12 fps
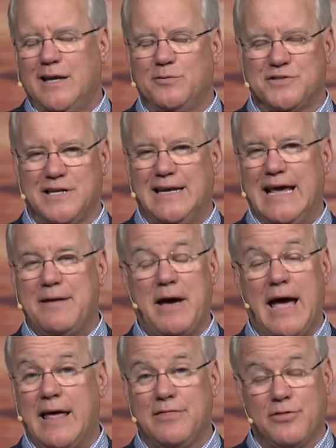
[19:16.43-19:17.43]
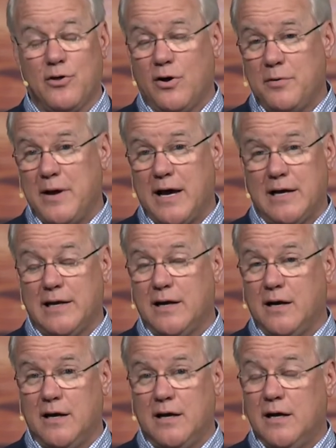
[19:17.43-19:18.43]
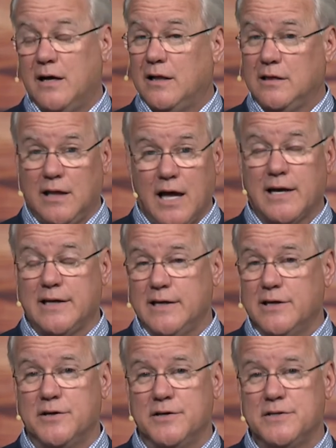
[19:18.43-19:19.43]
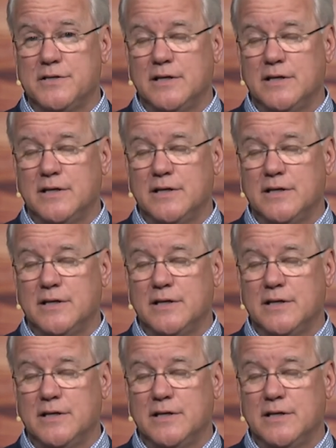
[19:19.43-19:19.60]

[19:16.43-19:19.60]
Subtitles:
it was a name I hadn't thought about in a lot of years.